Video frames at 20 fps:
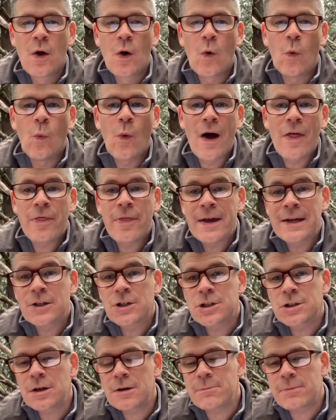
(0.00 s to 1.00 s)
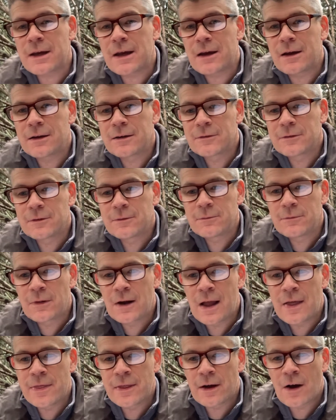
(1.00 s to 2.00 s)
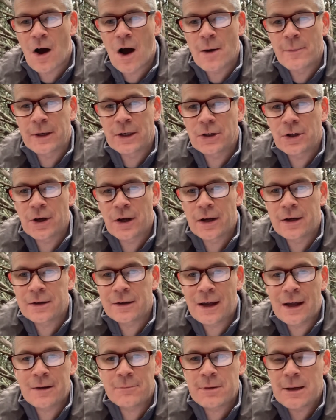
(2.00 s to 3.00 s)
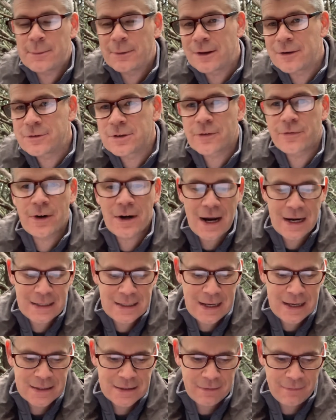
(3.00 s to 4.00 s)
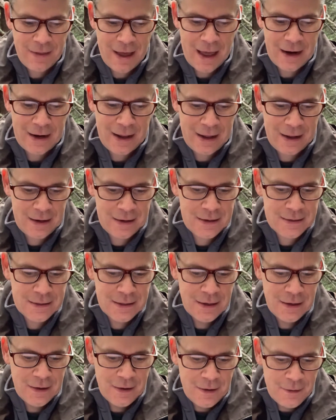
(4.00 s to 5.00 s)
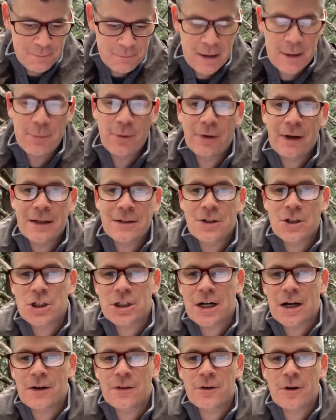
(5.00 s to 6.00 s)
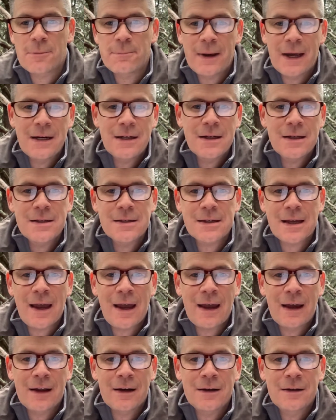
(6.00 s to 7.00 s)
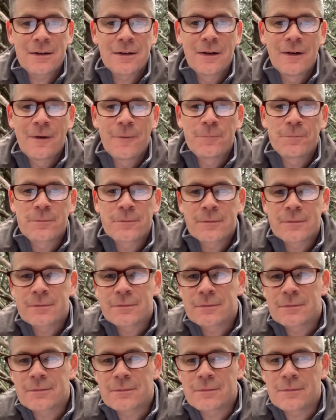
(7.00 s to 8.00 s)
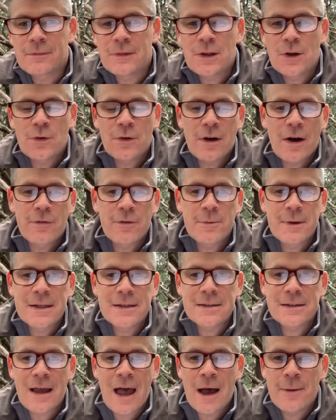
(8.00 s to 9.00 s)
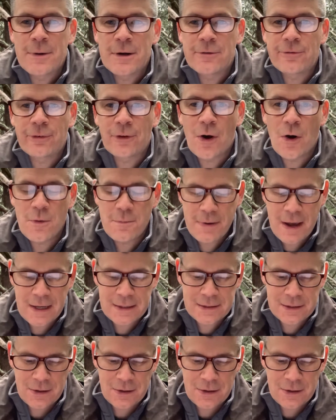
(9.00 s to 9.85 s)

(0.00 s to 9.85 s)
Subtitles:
what things should be in the common good, and people have different ideas of that. And people get to share their opinions, and governments ebb and flow based